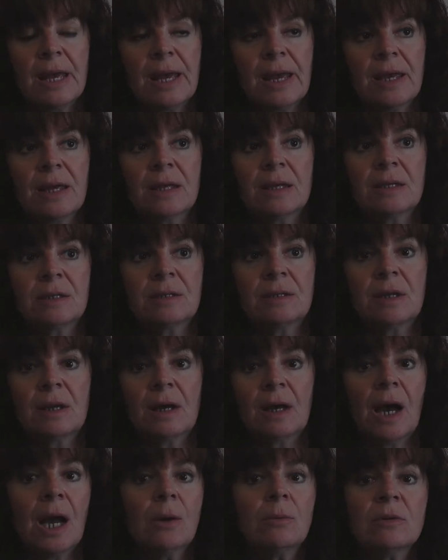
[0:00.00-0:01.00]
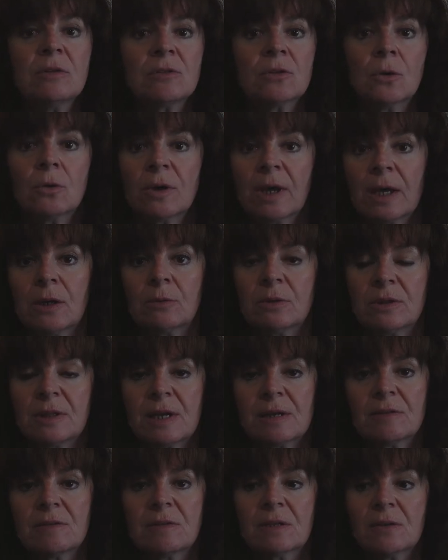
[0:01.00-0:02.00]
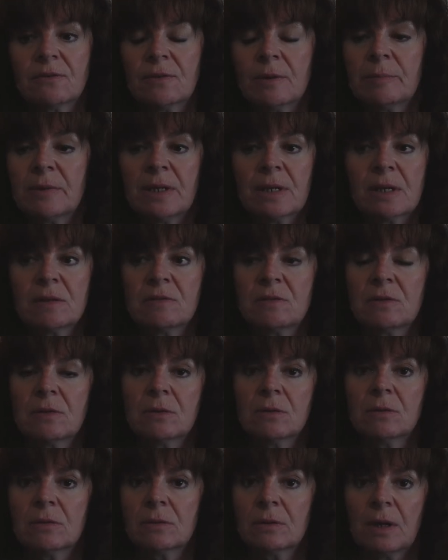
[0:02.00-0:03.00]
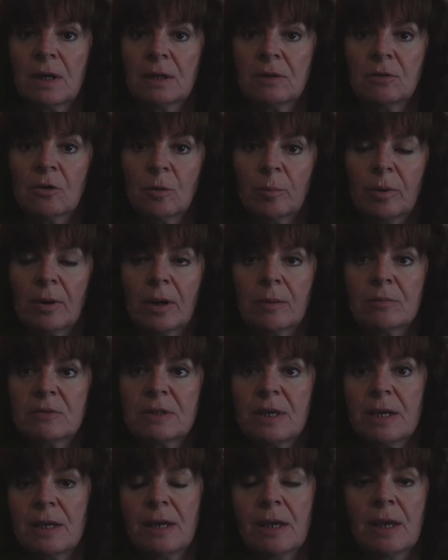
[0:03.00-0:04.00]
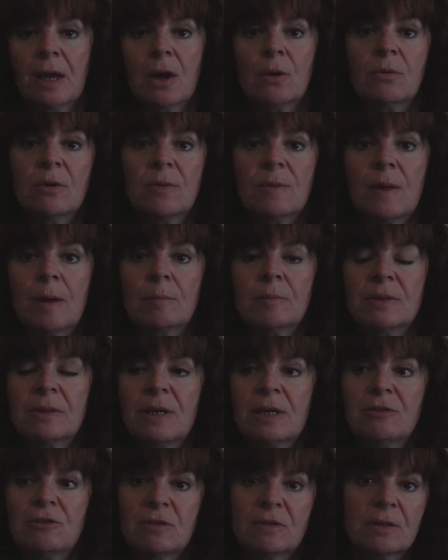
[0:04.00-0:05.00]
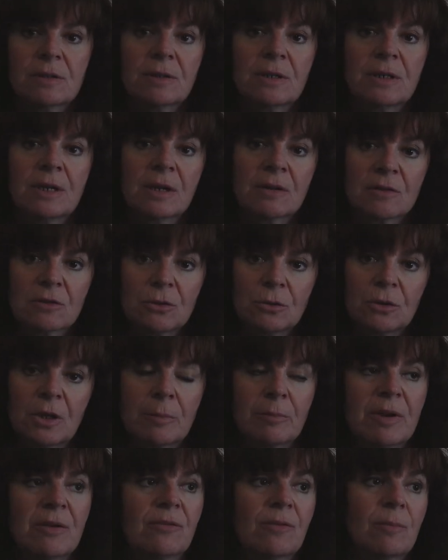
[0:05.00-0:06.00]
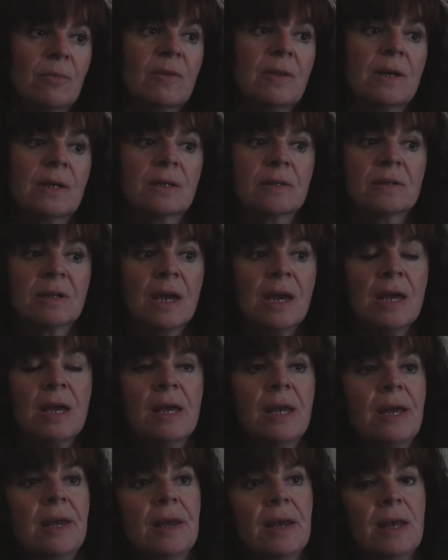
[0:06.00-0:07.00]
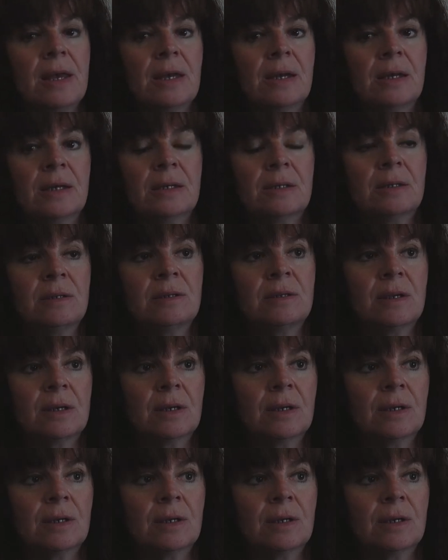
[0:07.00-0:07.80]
And I was okay with that stuff. I mean, I still had no problems hanging out with them, but they just started excluding me from things. And